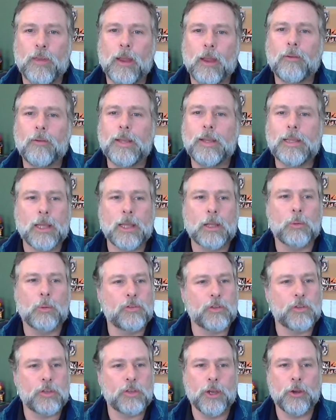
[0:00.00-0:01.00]
very
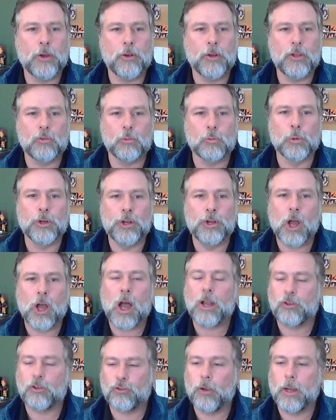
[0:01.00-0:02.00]
liquid securities were
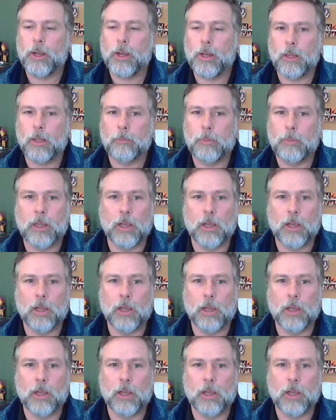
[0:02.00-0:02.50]
not trading